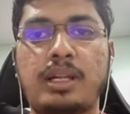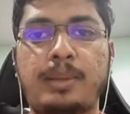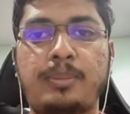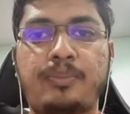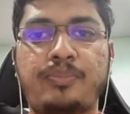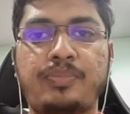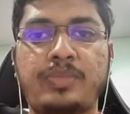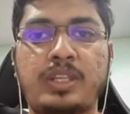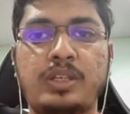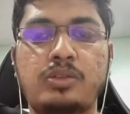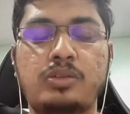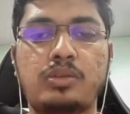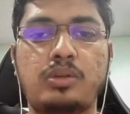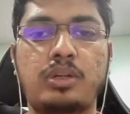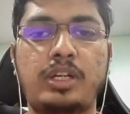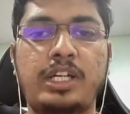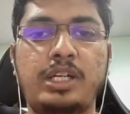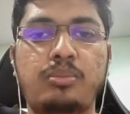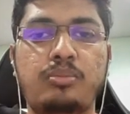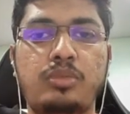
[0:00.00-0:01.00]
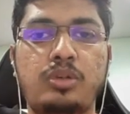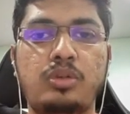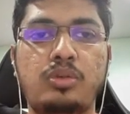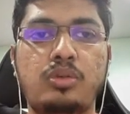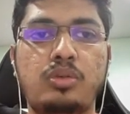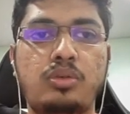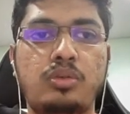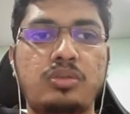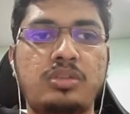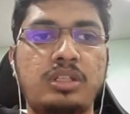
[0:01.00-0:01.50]
LAB. So let me
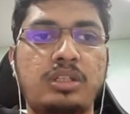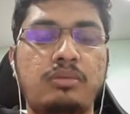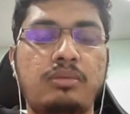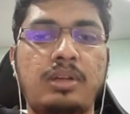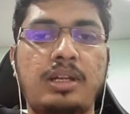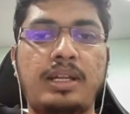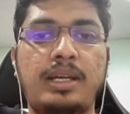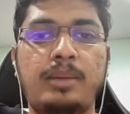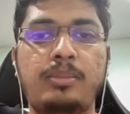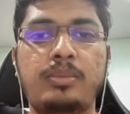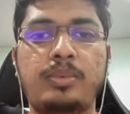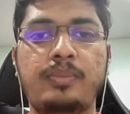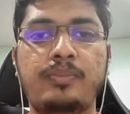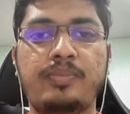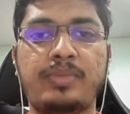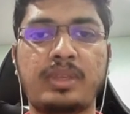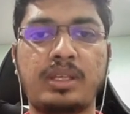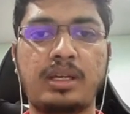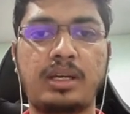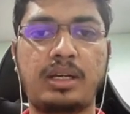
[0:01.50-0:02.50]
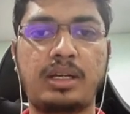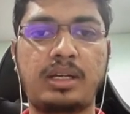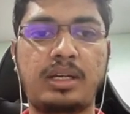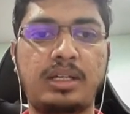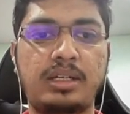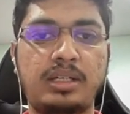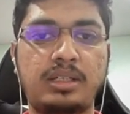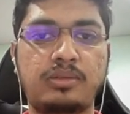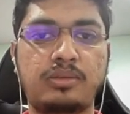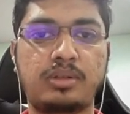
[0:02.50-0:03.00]
go to SQL LAB,
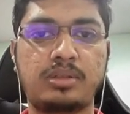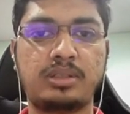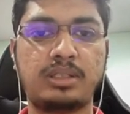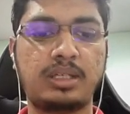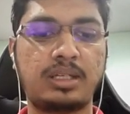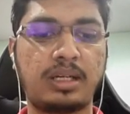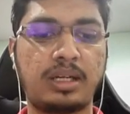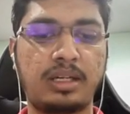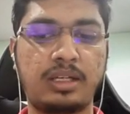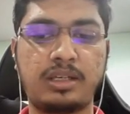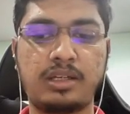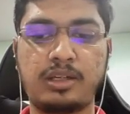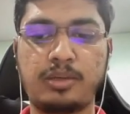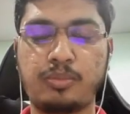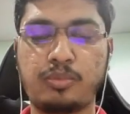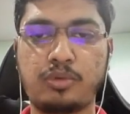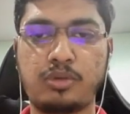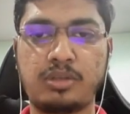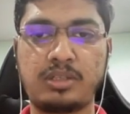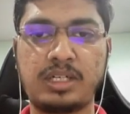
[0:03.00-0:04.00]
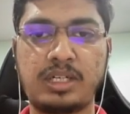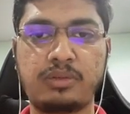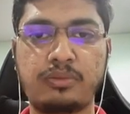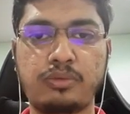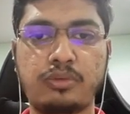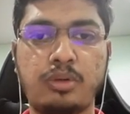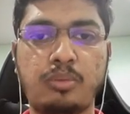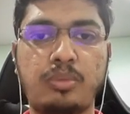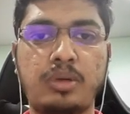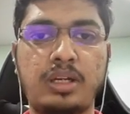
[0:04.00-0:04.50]
and this was the earlier report that
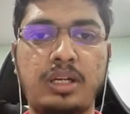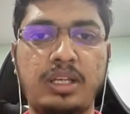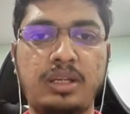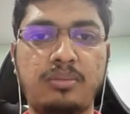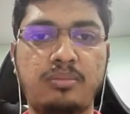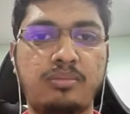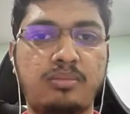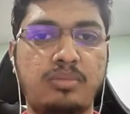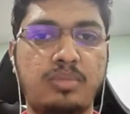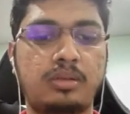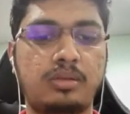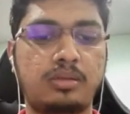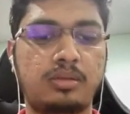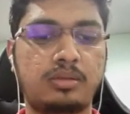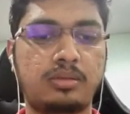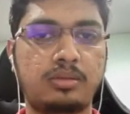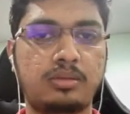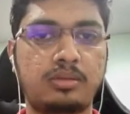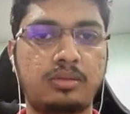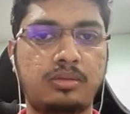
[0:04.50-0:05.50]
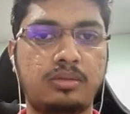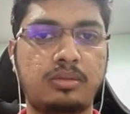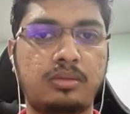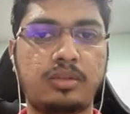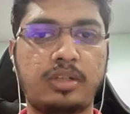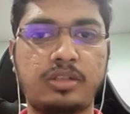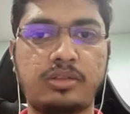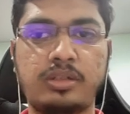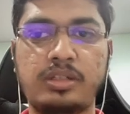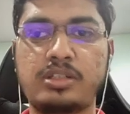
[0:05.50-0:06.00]
we were building.
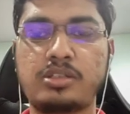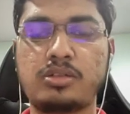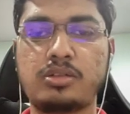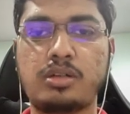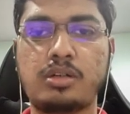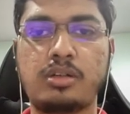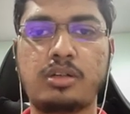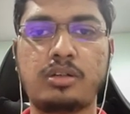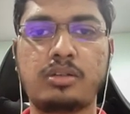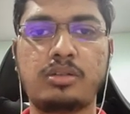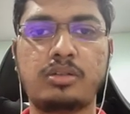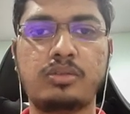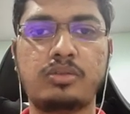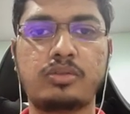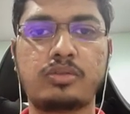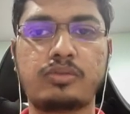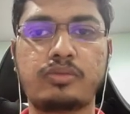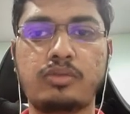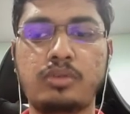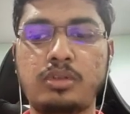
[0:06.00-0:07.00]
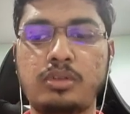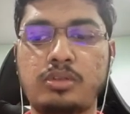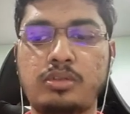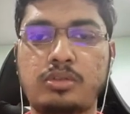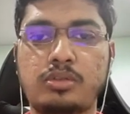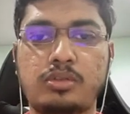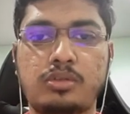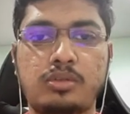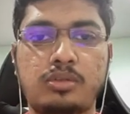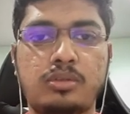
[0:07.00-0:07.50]
Okay, so it's not useful,
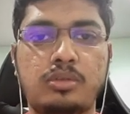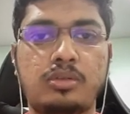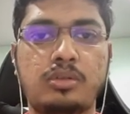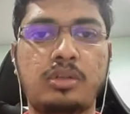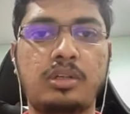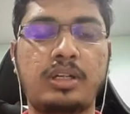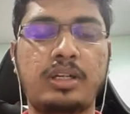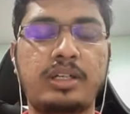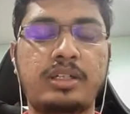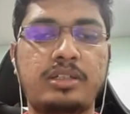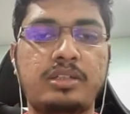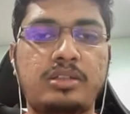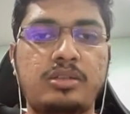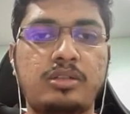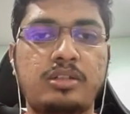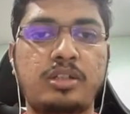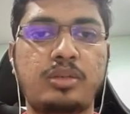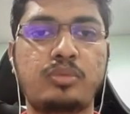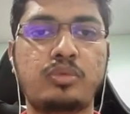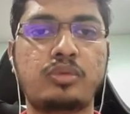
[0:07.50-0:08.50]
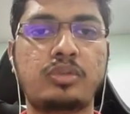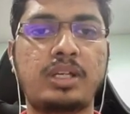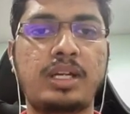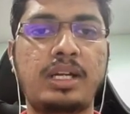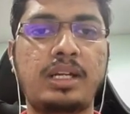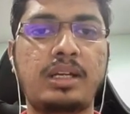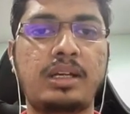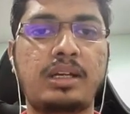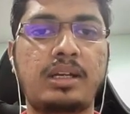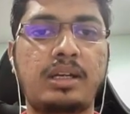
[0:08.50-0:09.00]
so let's remove
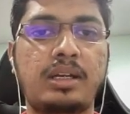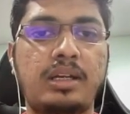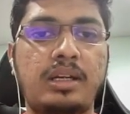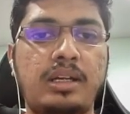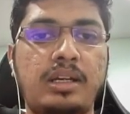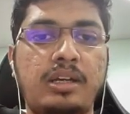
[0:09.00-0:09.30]
that. And